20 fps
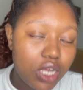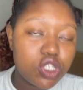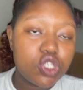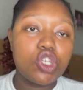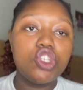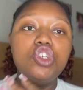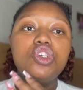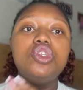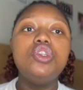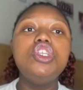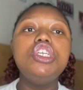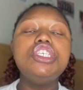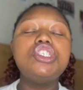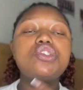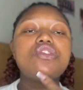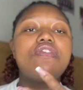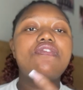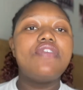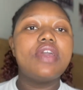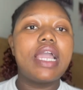So you need
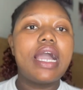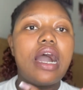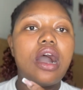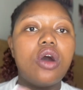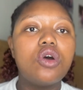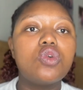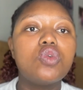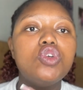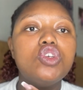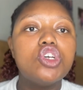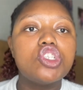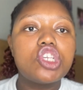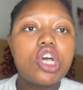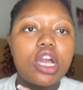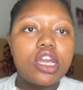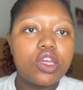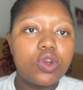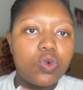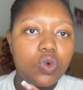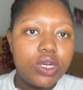to figure out who your
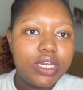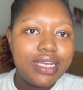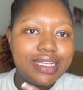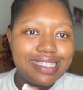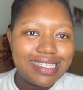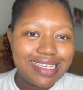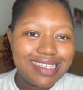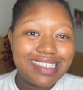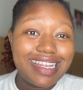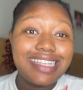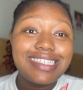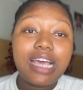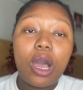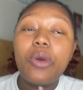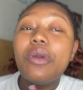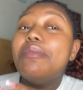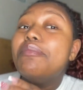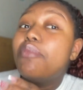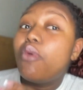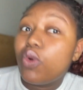target audience is. That's how
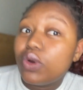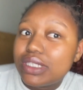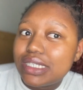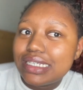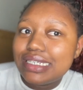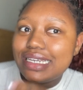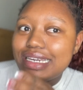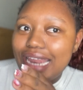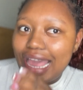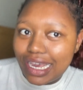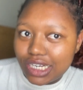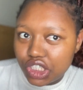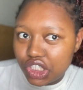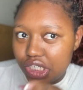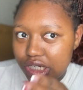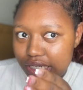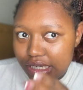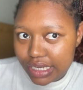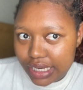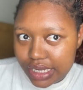important it
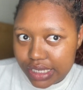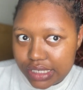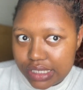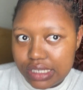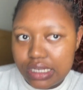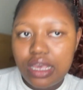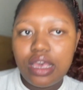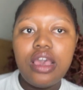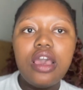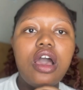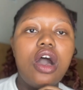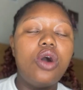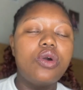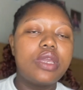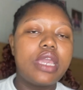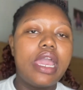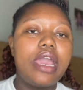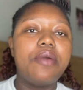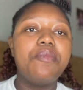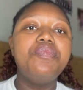actually is,
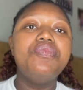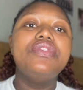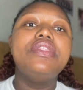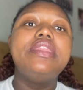okay?